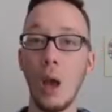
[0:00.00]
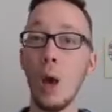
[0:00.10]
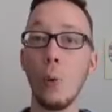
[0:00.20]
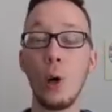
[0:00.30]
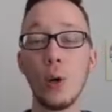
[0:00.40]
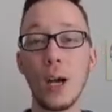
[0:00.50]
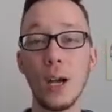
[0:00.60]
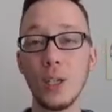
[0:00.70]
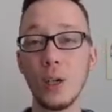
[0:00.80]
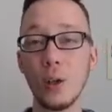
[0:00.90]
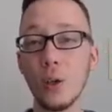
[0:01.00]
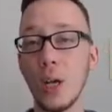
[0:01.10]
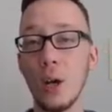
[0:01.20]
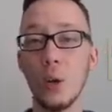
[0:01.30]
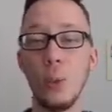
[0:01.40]
Well, guys and girls, I
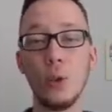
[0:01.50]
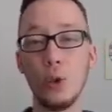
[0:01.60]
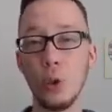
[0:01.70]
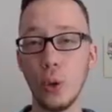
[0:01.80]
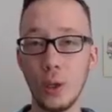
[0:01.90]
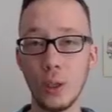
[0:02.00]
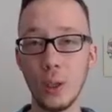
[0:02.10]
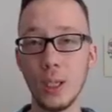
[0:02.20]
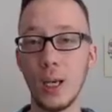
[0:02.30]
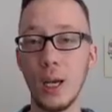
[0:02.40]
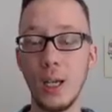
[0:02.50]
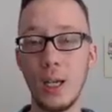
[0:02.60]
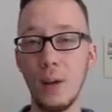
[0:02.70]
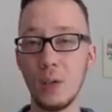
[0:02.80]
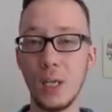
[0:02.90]
hope you enjoyed the list. I did
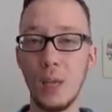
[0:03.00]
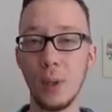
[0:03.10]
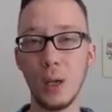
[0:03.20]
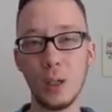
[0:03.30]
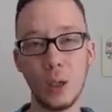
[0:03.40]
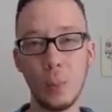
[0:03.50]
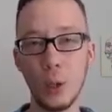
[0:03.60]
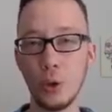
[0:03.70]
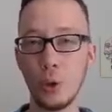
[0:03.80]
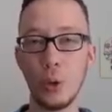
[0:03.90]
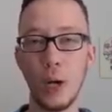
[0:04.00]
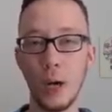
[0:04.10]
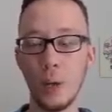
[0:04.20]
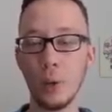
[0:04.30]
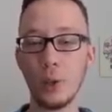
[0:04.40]
have to keep it a little bit short. I
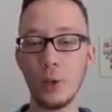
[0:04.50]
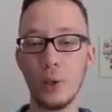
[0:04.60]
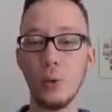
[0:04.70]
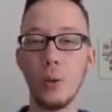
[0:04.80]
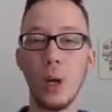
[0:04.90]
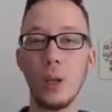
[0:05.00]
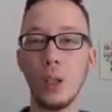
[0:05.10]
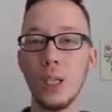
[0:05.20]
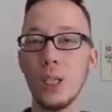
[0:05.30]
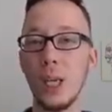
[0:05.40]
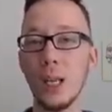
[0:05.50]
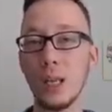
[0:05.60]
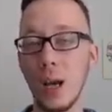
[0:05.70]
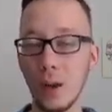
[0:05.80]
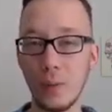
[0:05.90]
didn't want to list a
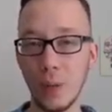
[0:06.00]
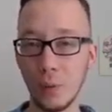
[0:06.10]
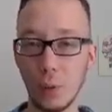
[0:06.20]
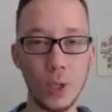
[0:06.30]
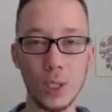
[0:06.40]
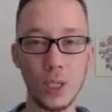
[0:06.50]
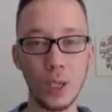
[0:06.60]
lot of different reasons.